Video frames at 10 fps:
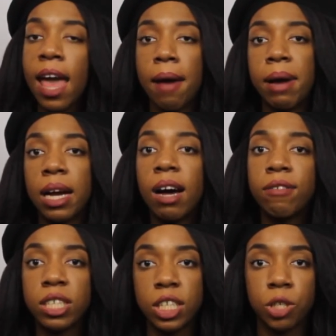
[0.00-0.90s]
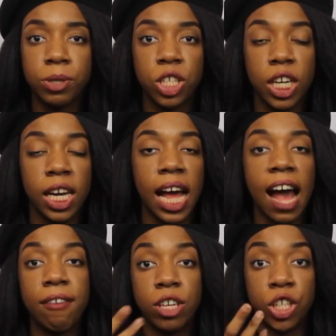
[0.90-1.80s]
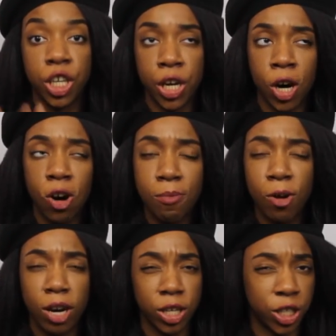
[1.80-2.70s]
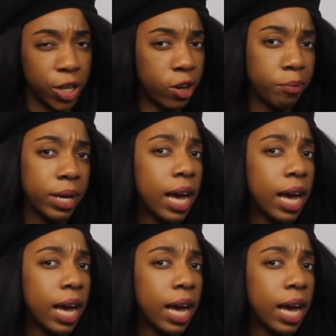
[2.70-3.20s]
And my cover stitch machine, I have a Genome or a Genomi.